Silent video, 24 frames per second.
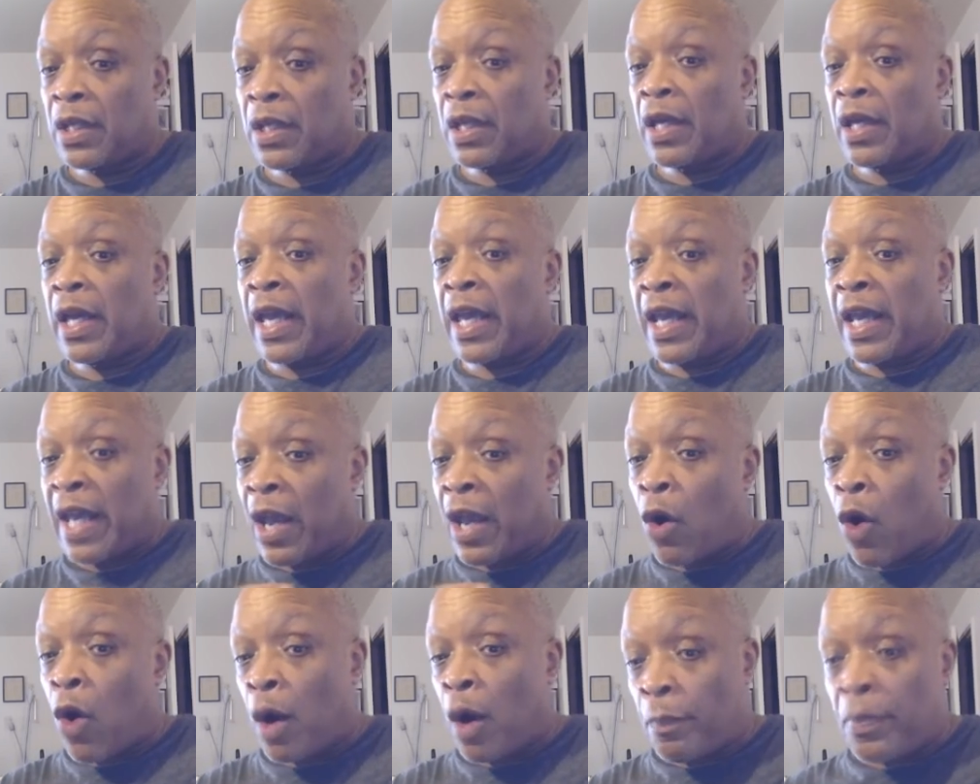And they
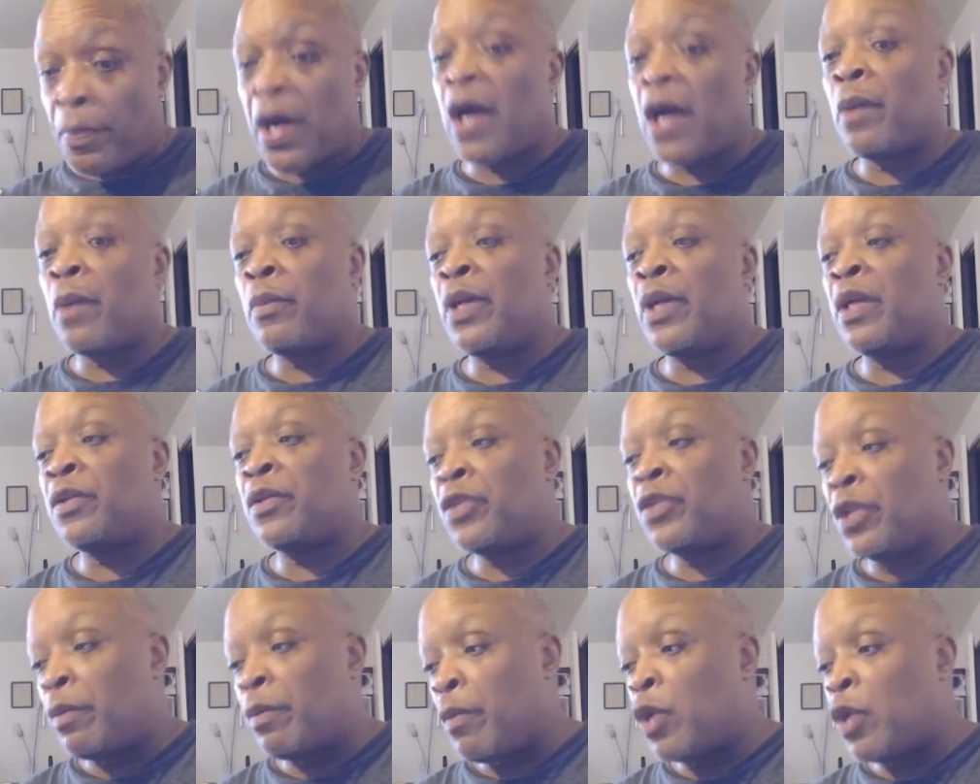are permanent
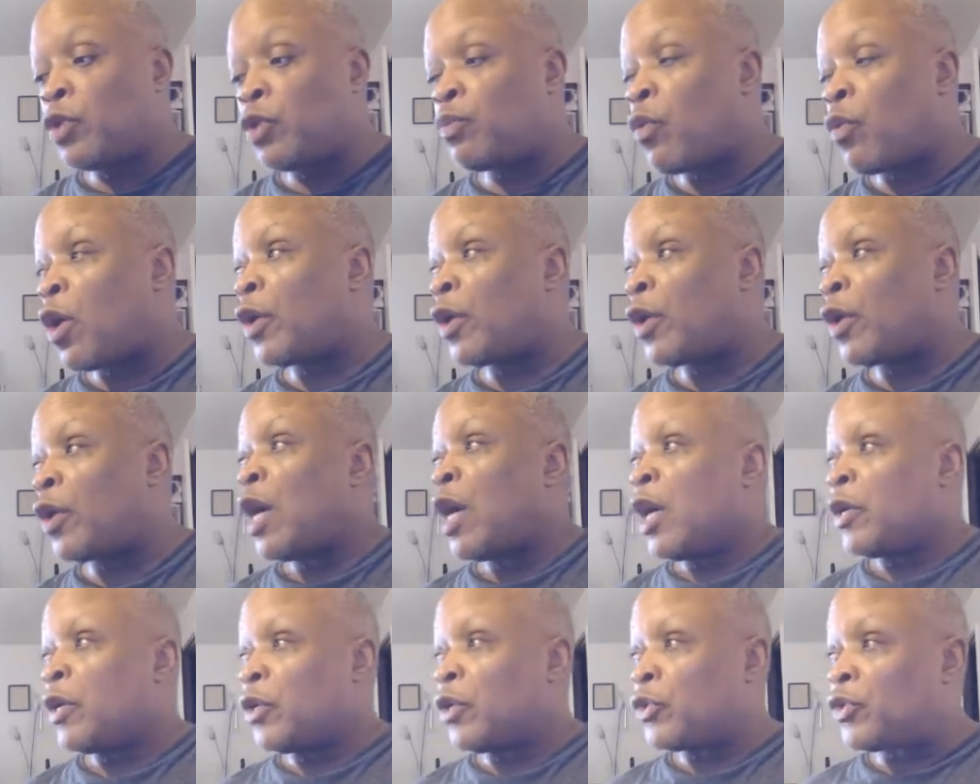to the most part.
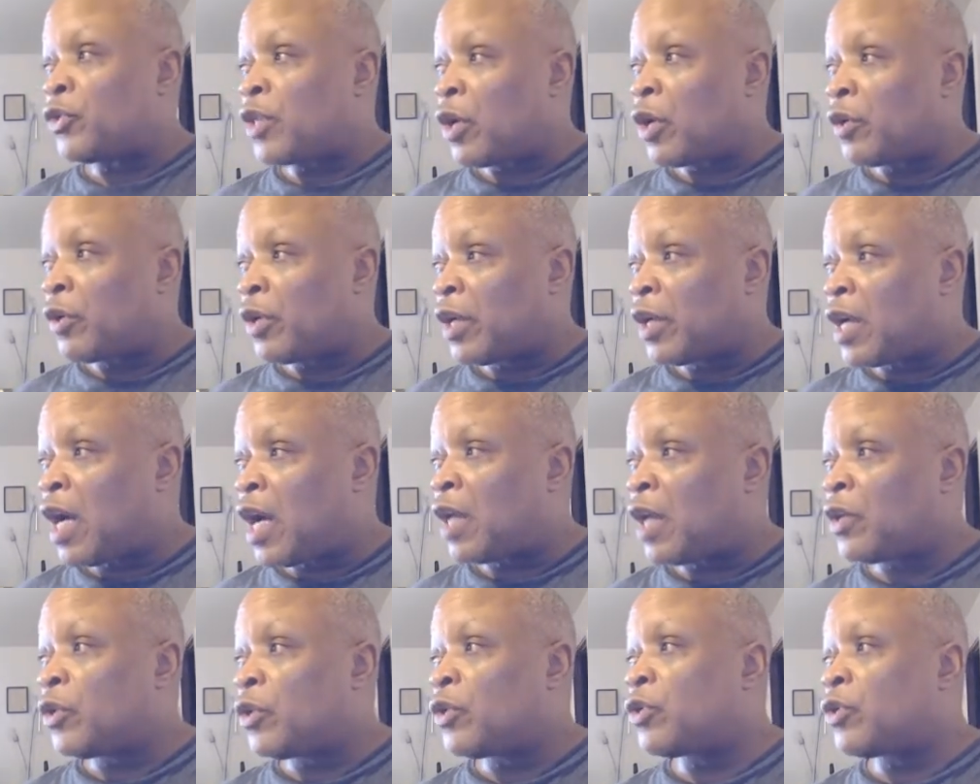There's certain
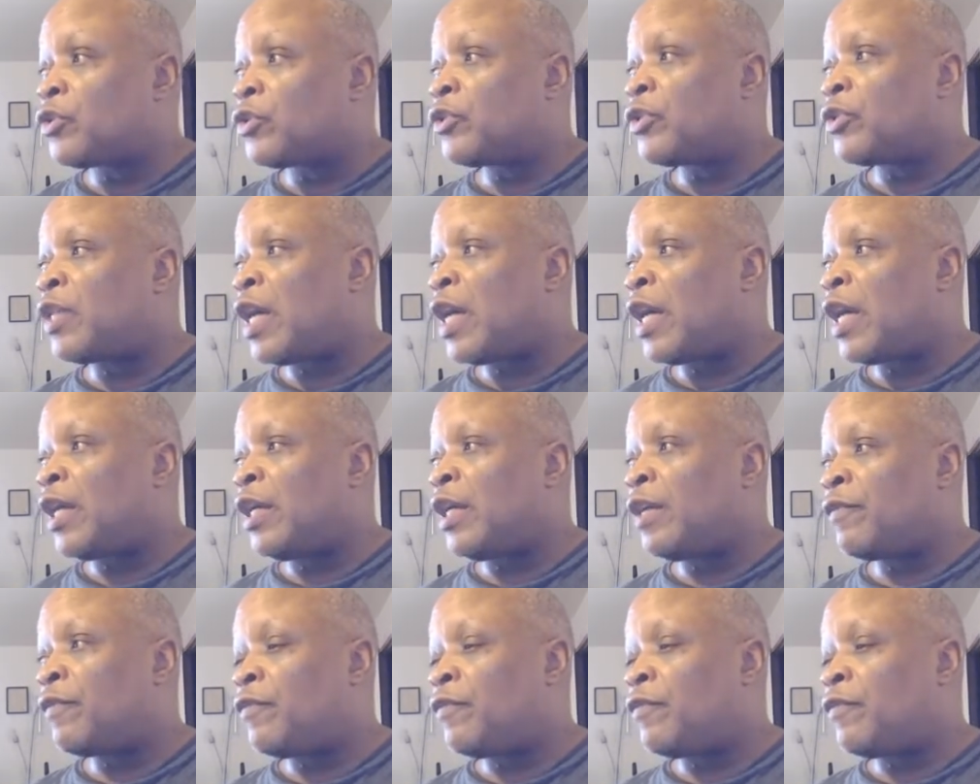colors that if